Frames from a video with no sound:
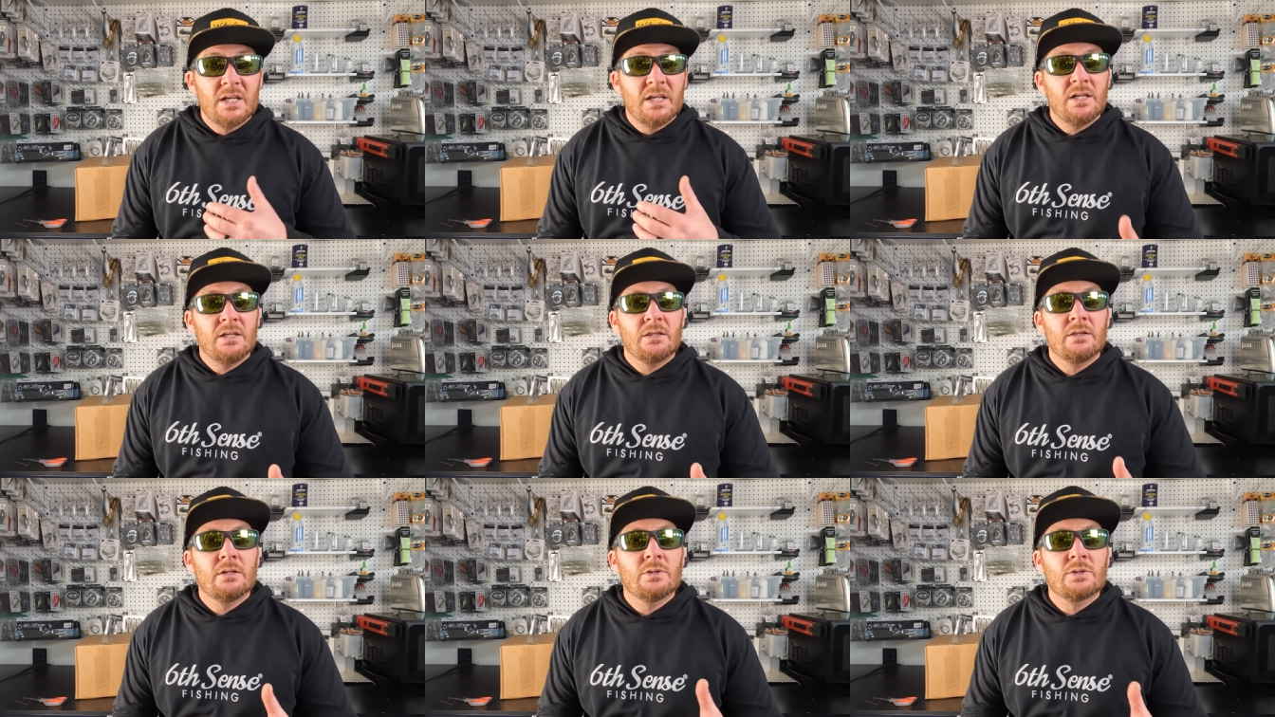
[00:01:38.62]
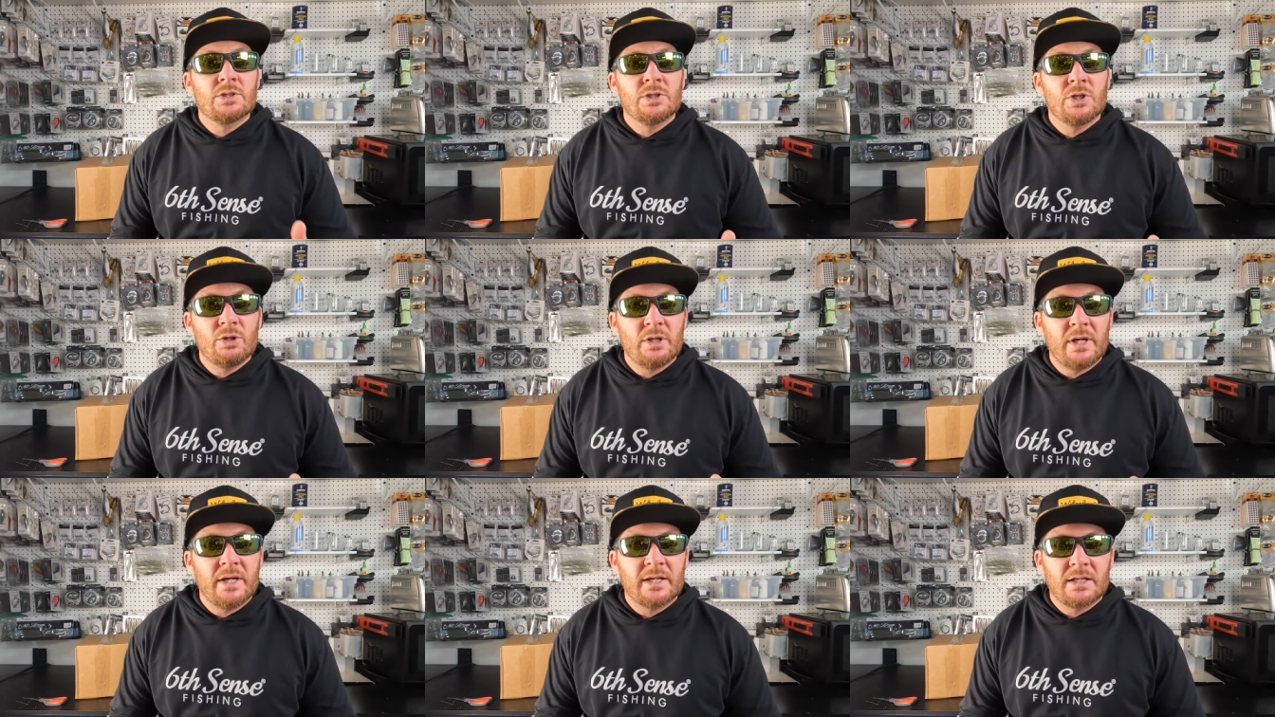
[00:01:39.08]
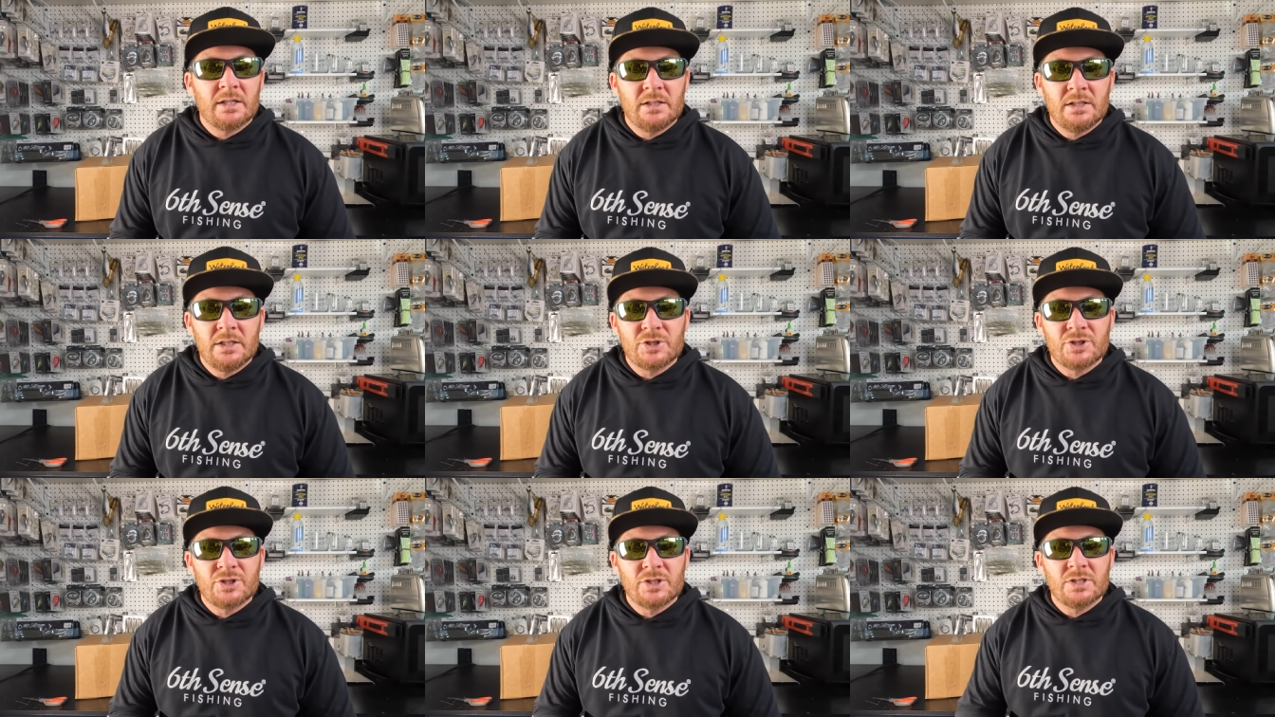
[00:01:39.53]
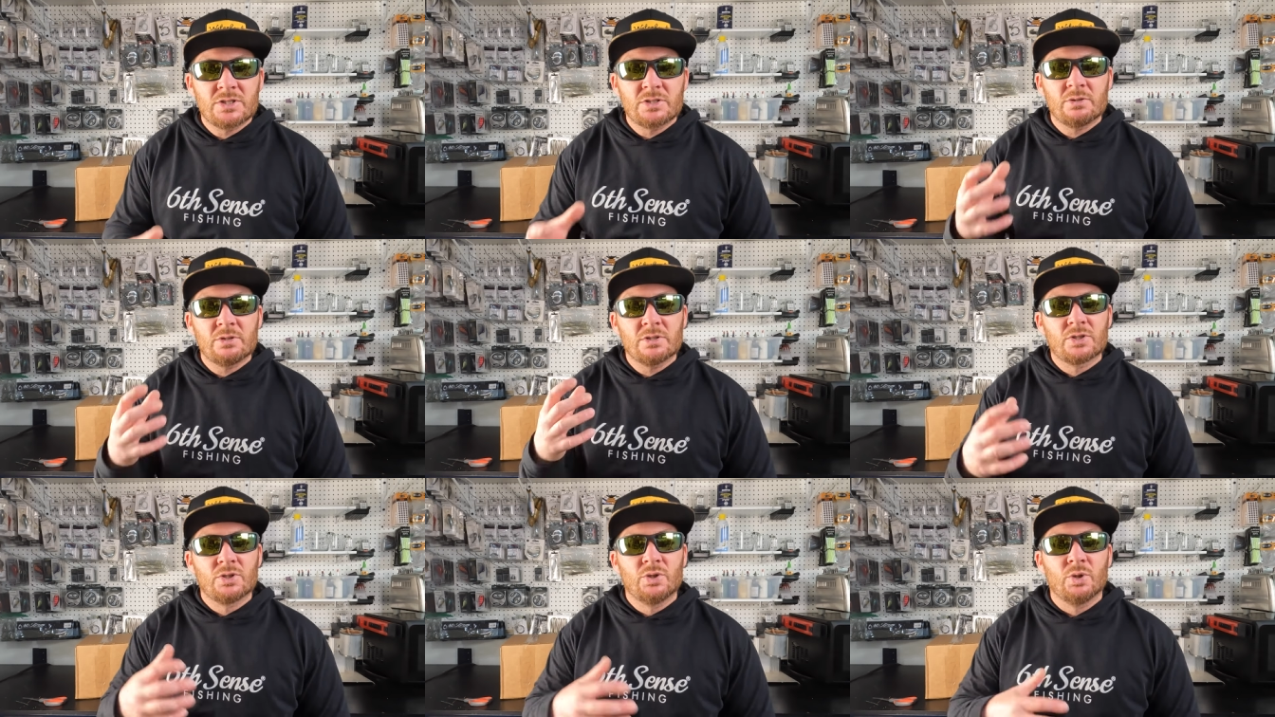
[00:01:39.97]
in those low light conditions.
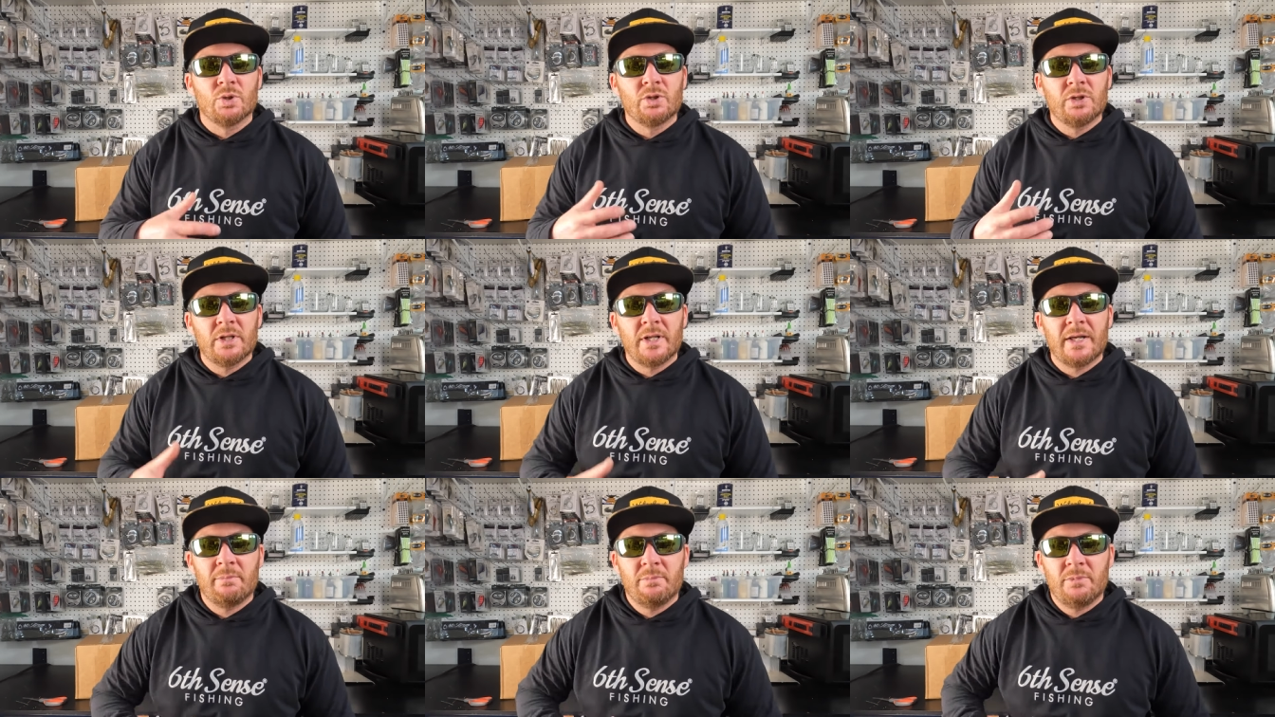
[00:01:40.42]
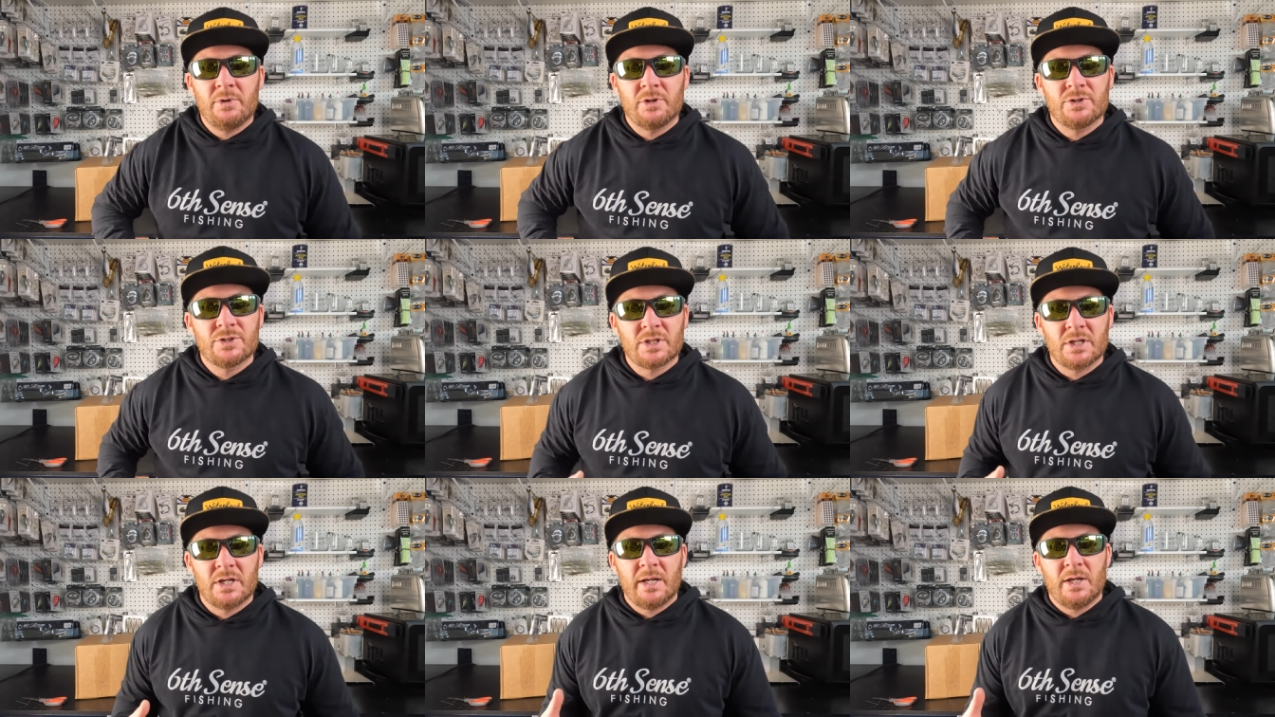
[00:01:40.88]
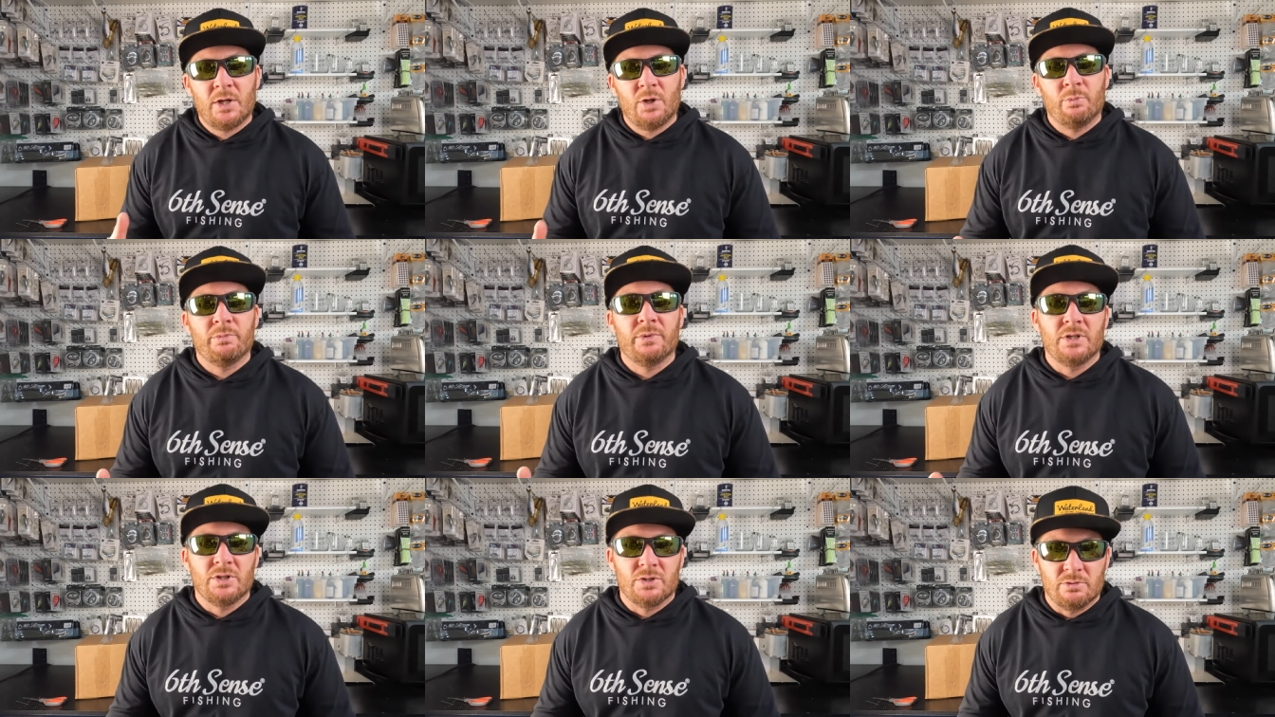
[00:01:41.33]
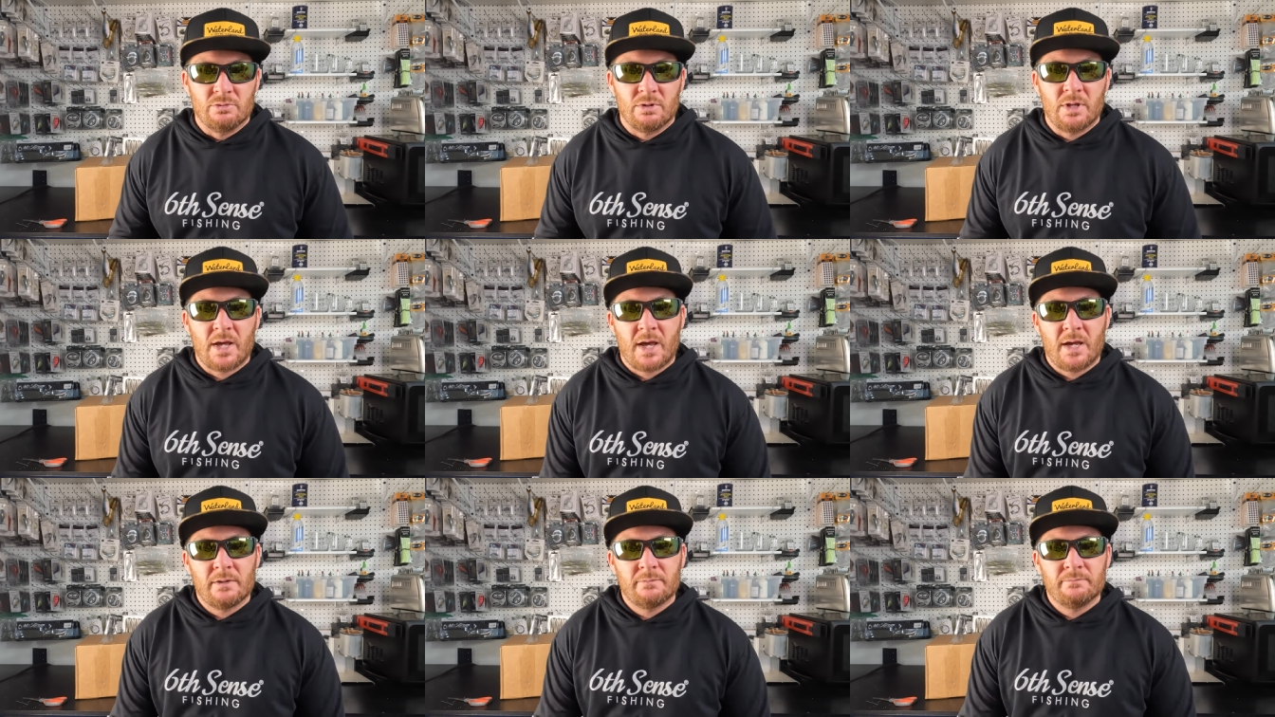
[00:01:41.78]
So this Golden Light Mirror is gonna help me do
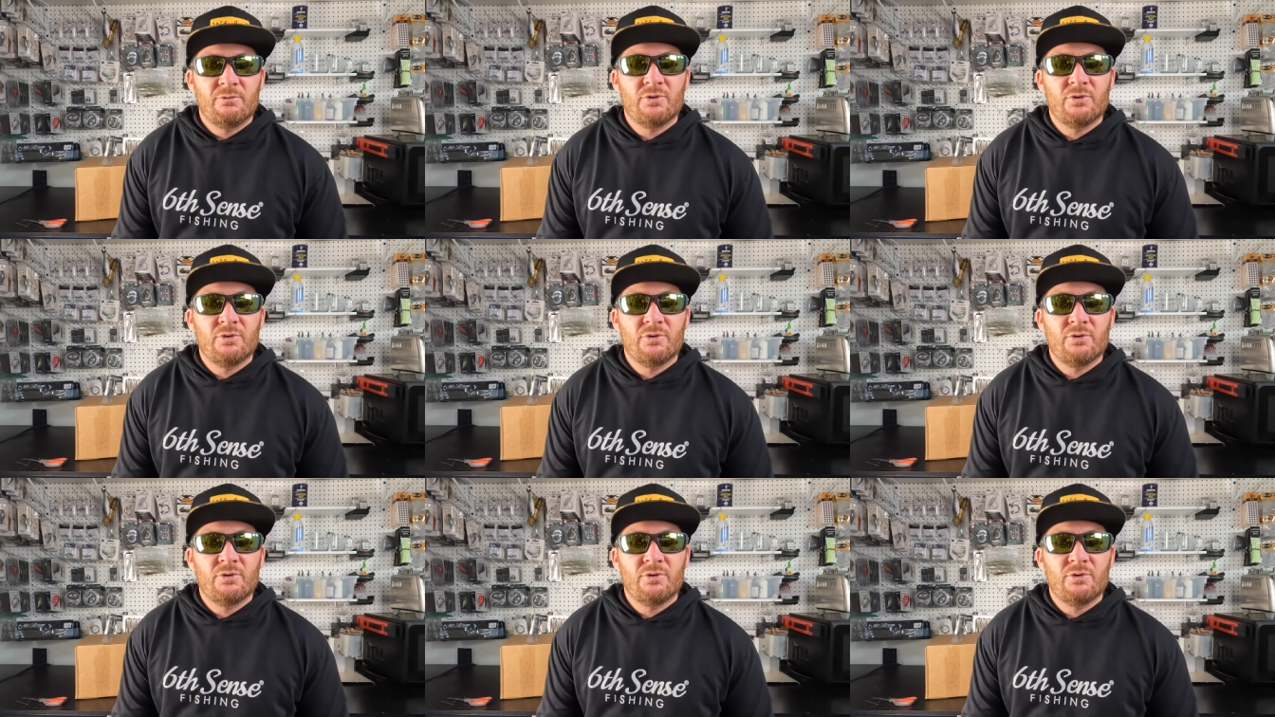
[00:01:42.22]
that.